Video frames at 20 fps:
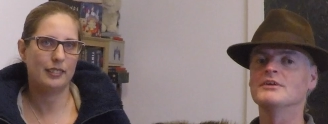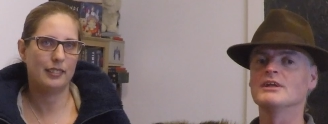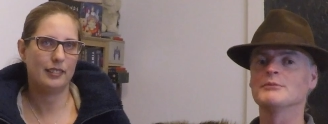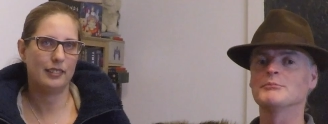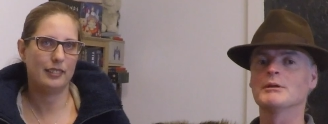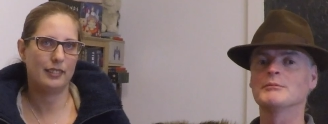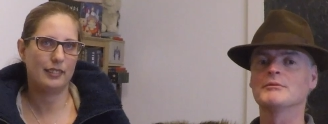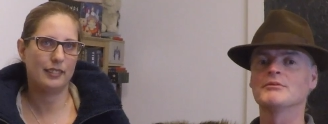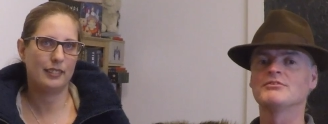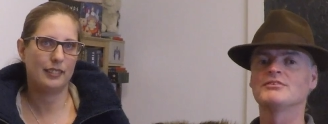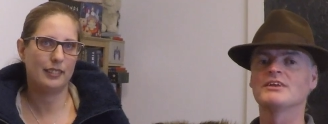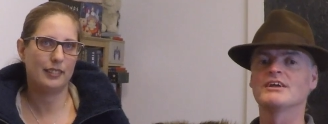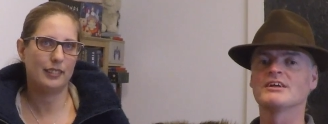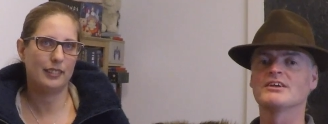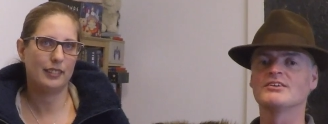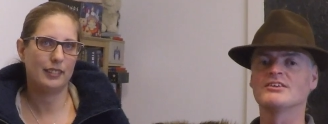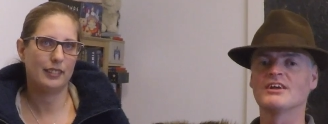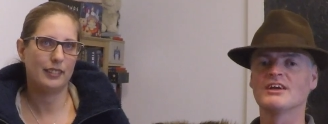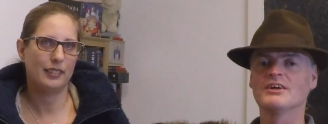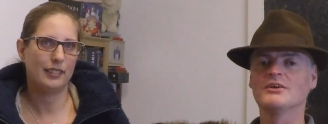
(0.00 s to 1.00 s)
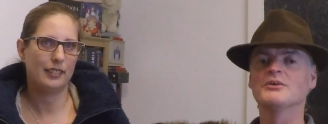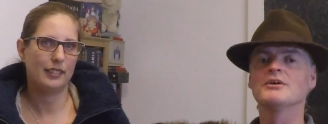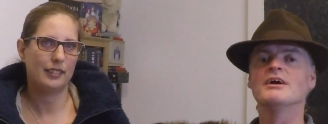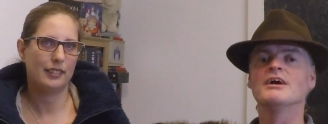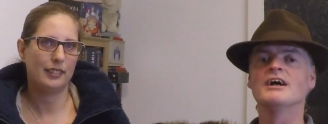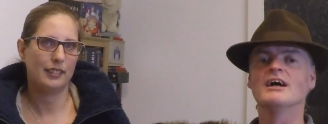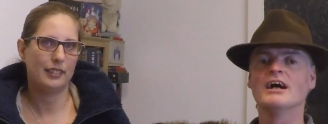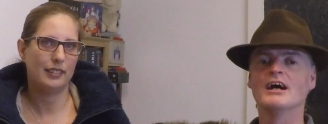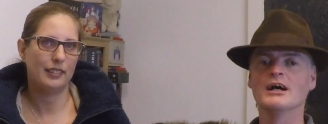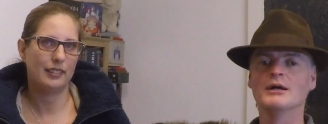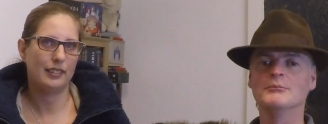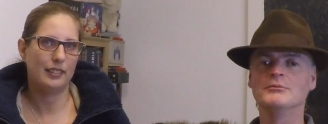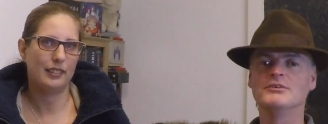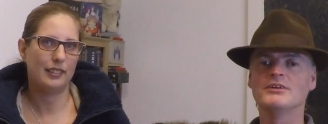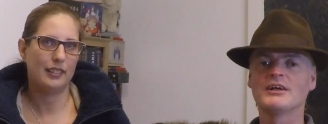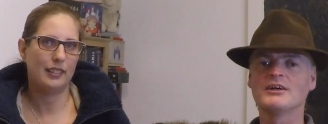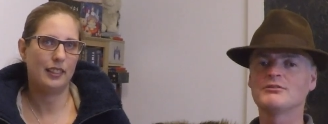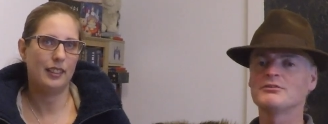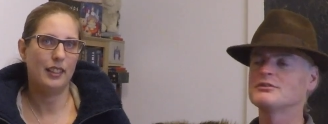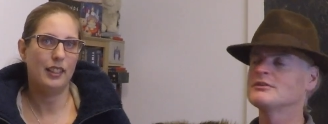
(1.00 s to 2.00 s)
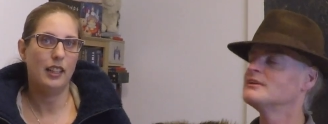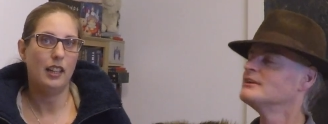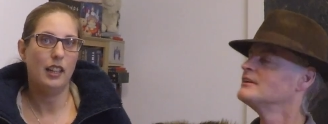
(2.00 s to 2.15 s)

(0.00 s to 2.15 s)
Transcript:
Speaker 1: the Mammoth Tech Show. I'm Jeff.